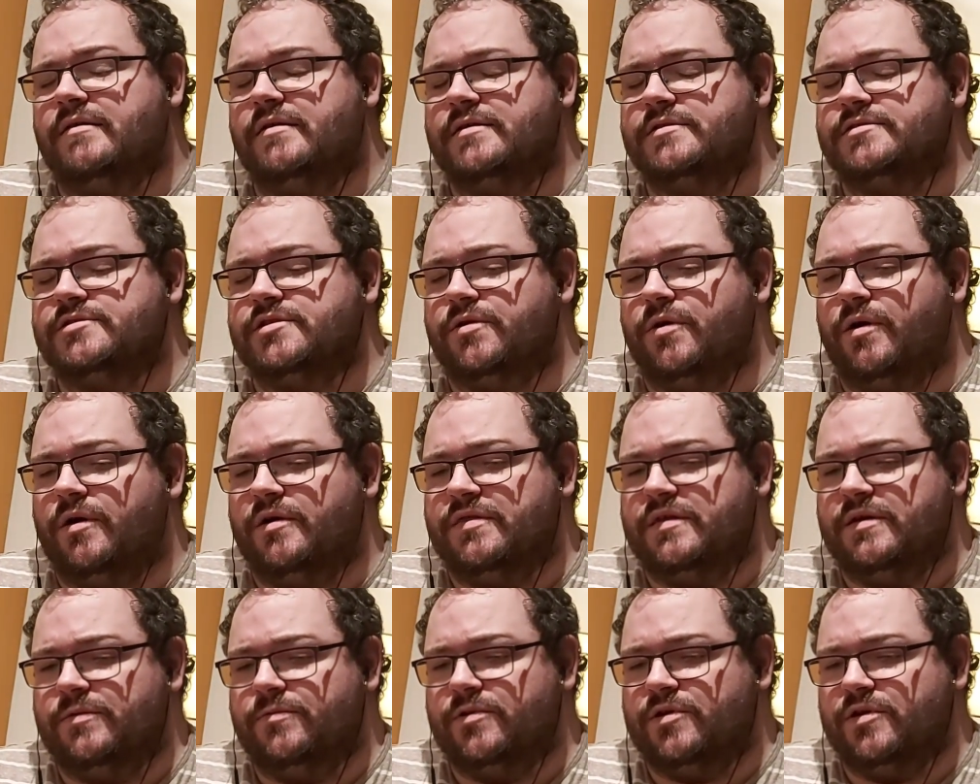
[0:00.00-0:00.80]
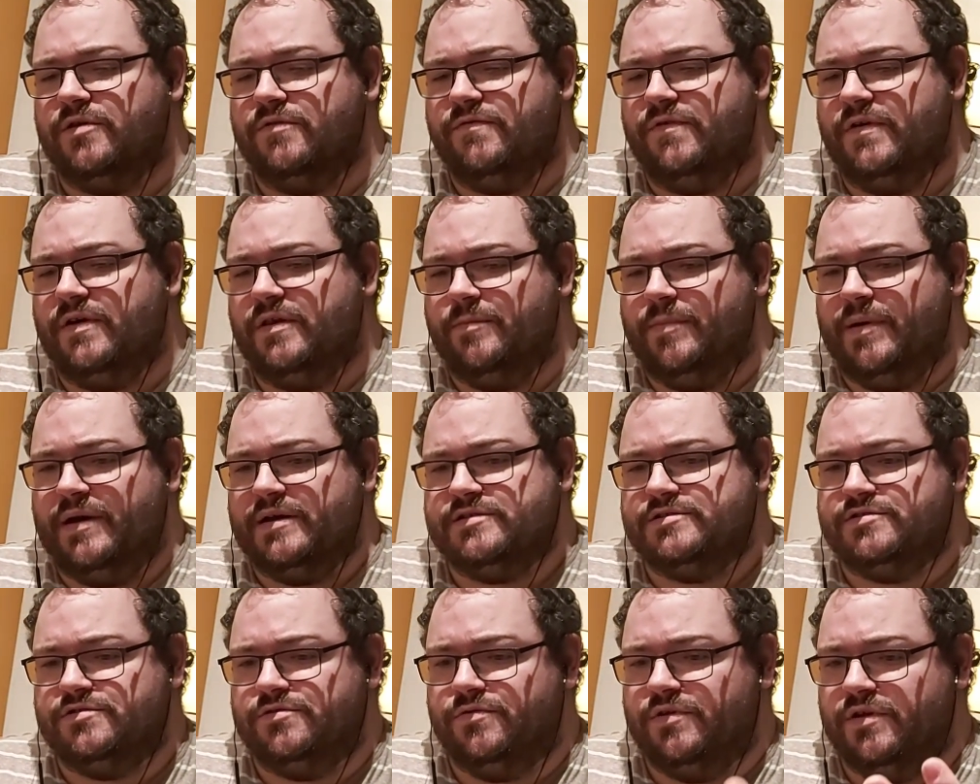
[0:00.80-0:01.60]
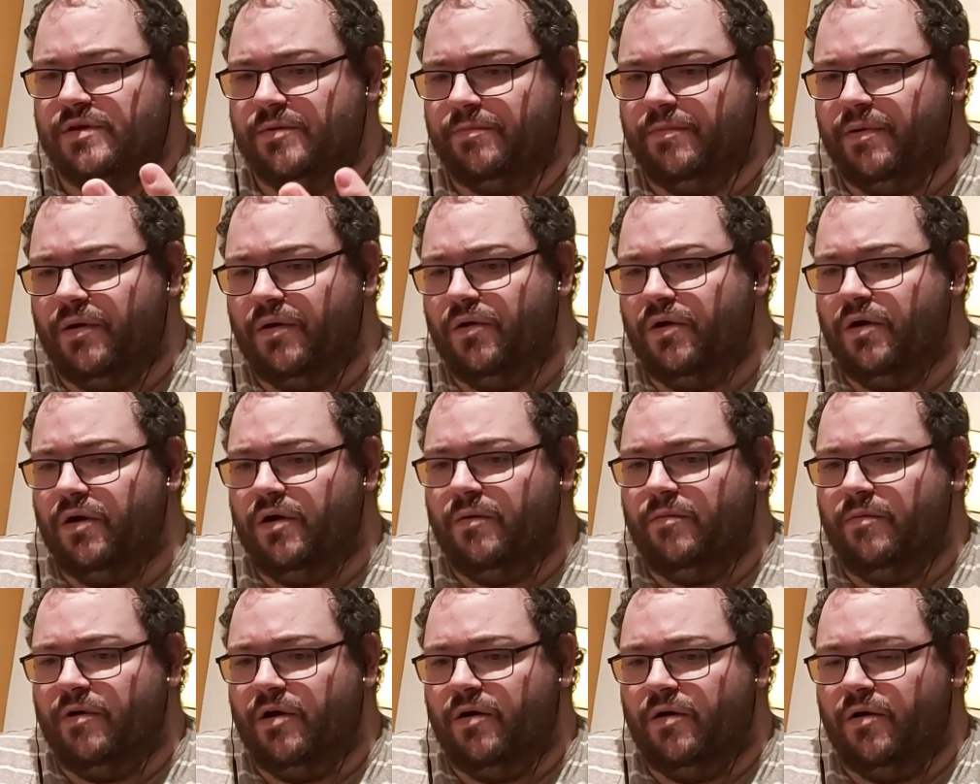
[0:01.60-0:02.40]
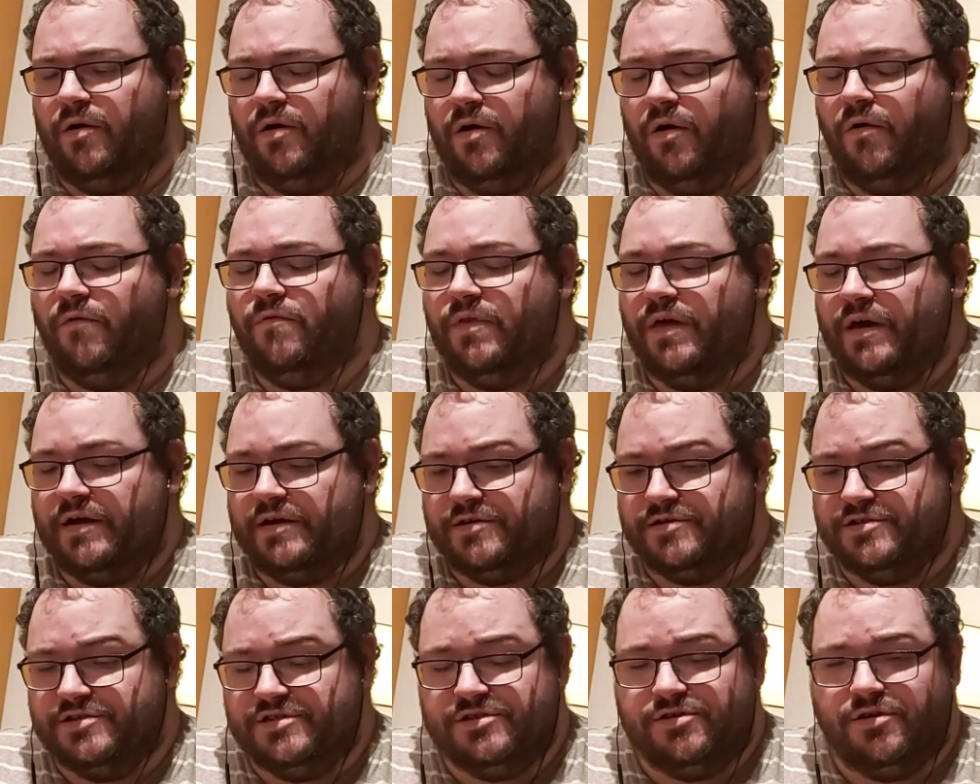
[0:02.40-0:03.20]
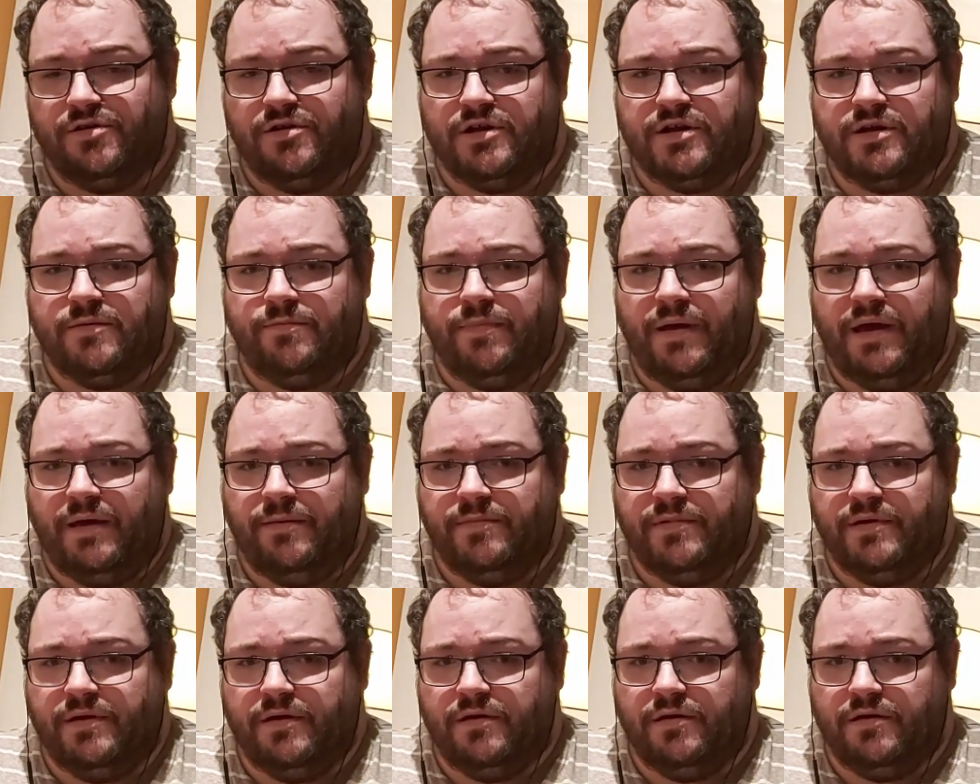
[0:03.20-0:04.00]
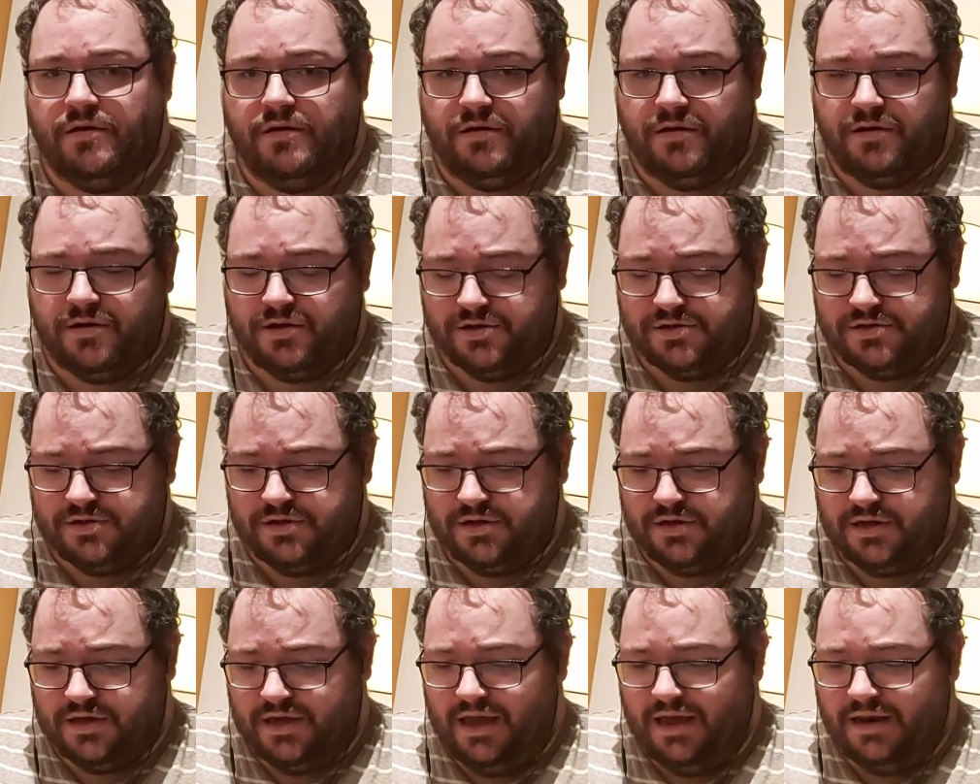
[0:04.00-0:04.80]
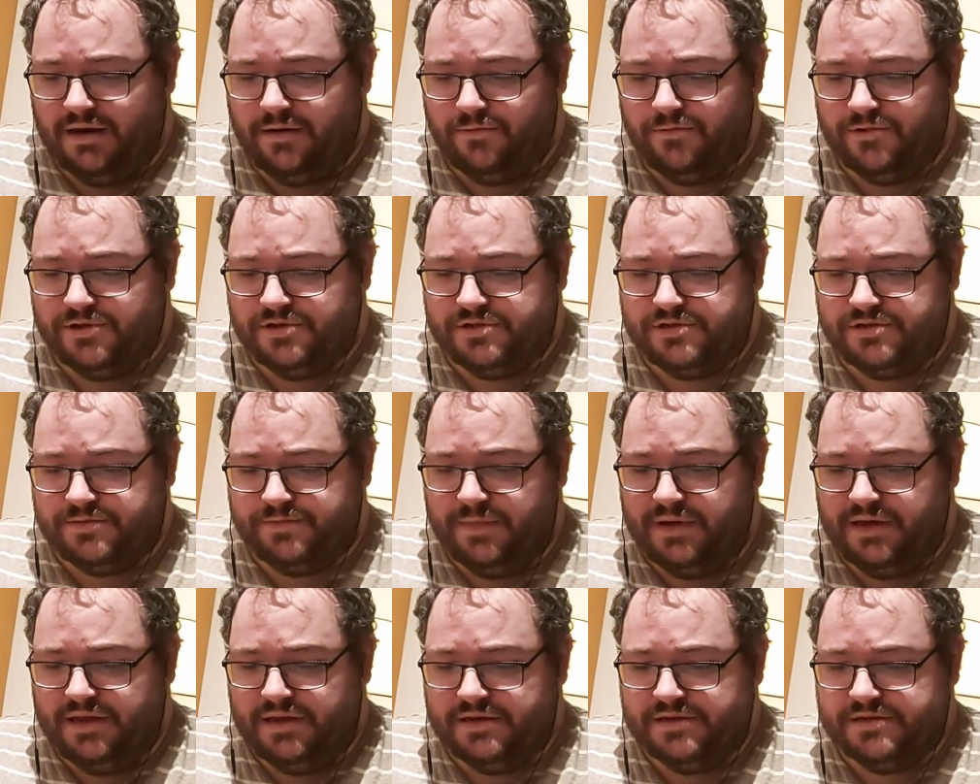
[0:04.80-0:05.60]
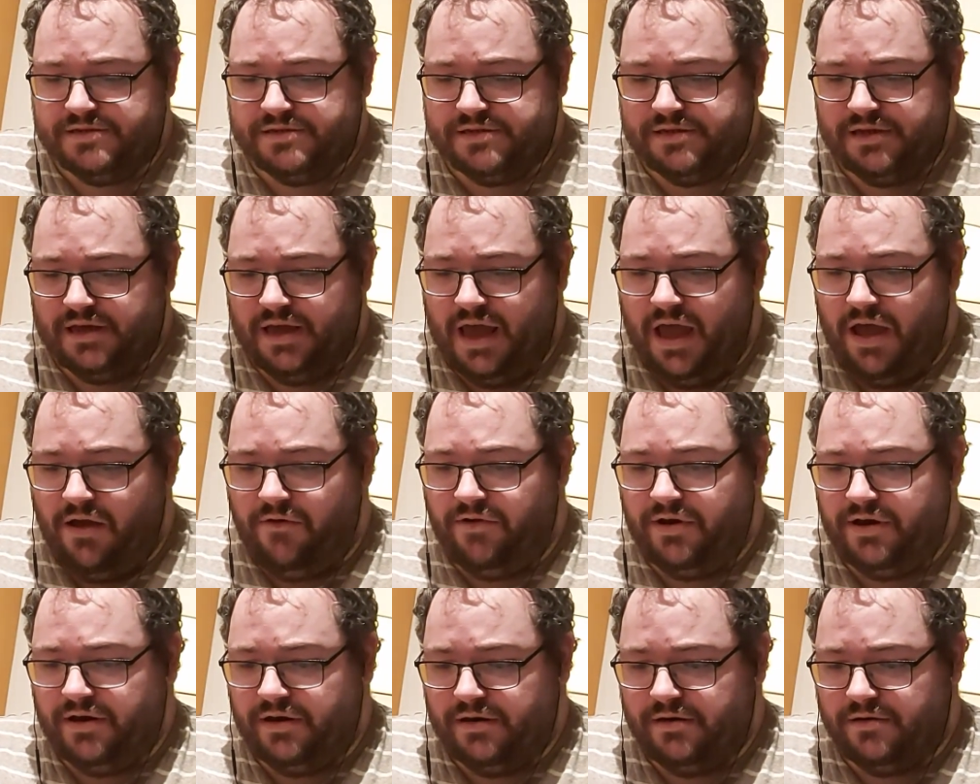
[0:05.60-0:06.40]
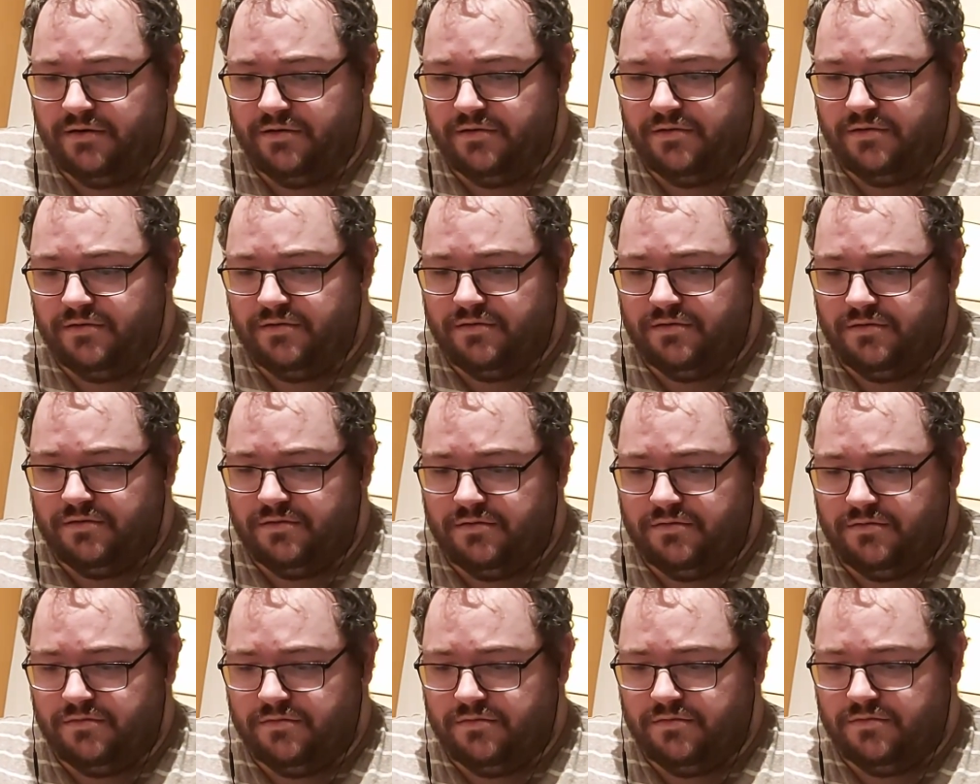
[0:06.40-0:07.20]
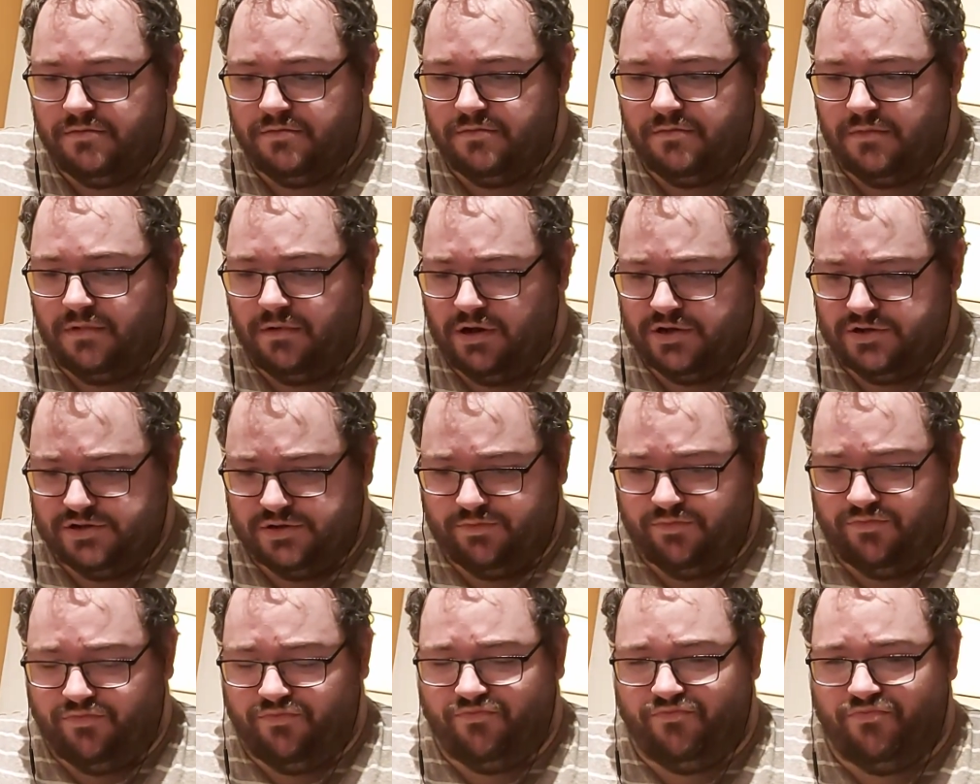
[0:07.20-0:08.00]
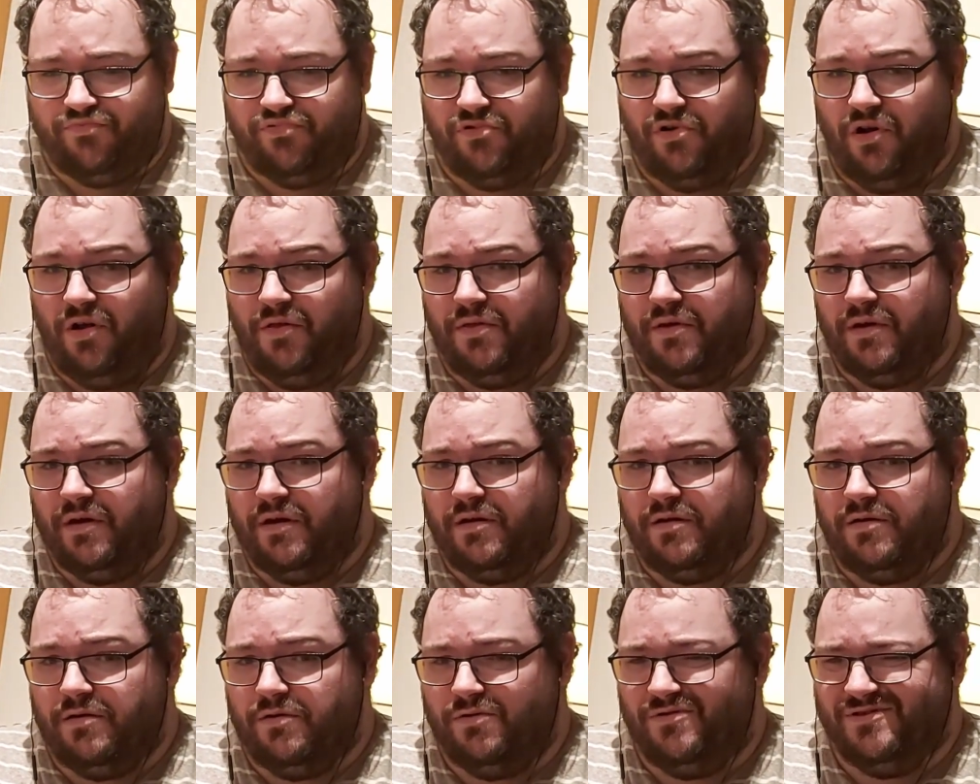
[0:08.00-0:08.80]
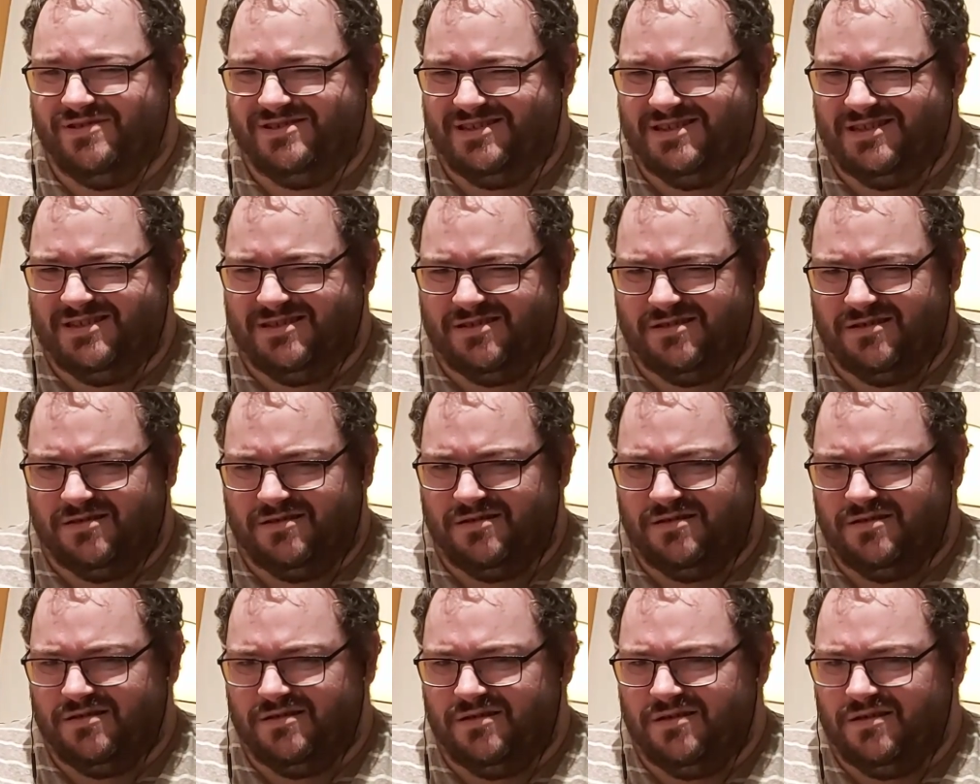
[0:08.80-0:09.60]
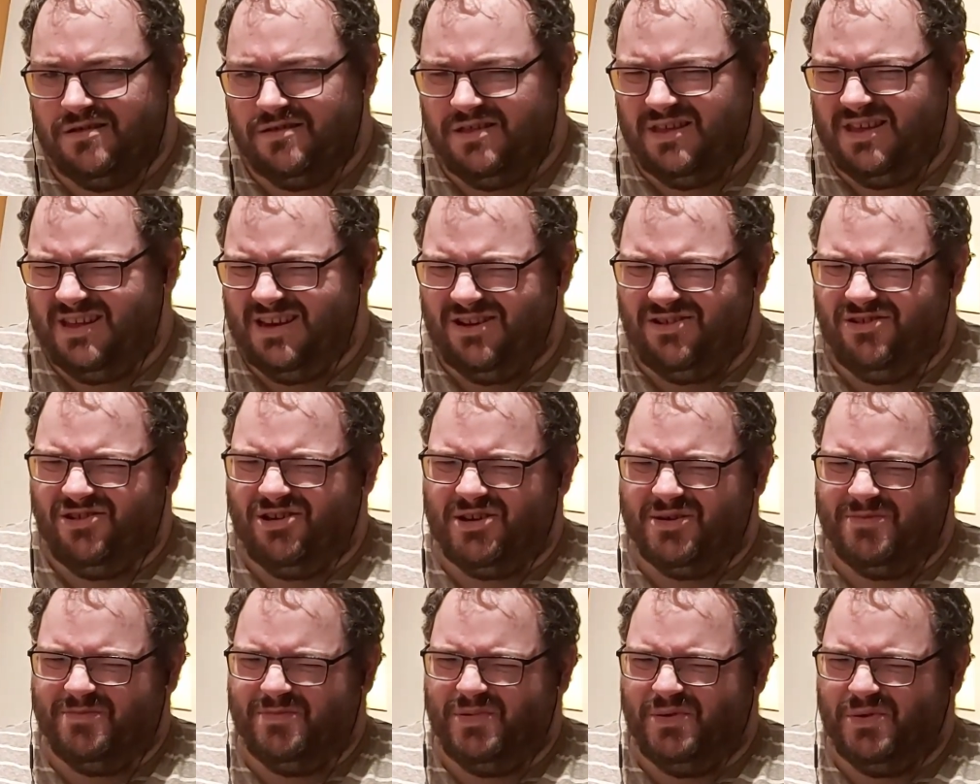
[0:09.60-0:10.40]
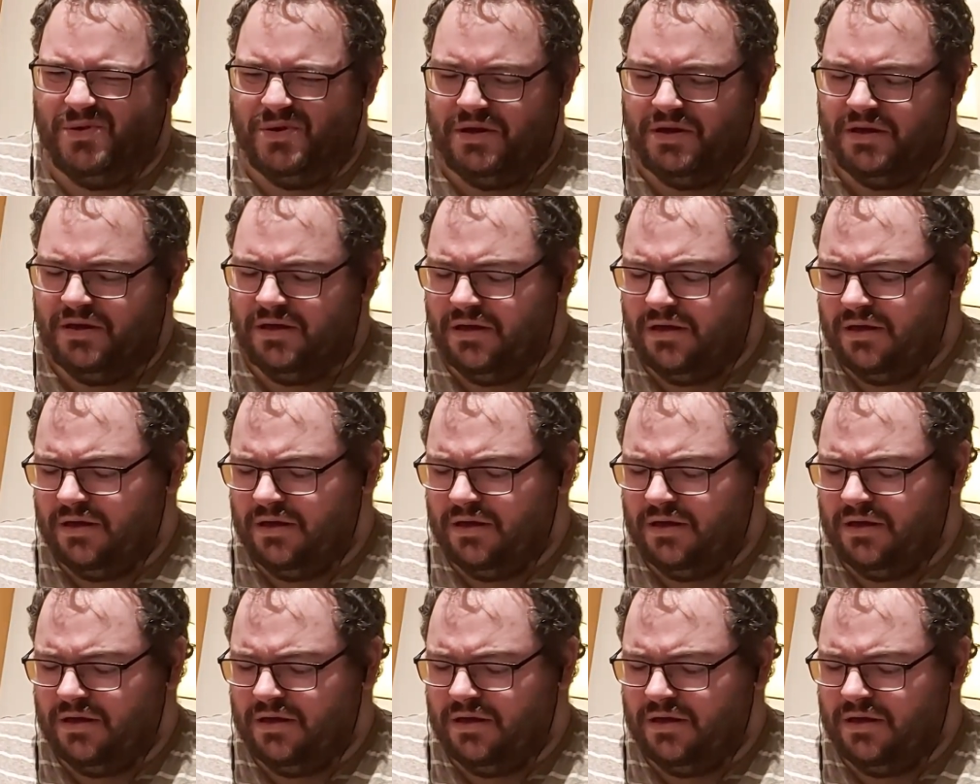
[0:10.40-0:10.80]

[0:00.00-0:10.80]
So I think we're going to find a backstory of that, because he's got like a baby, like a kid, which means that Erin has a brother or a sister. I think he looked like a boy.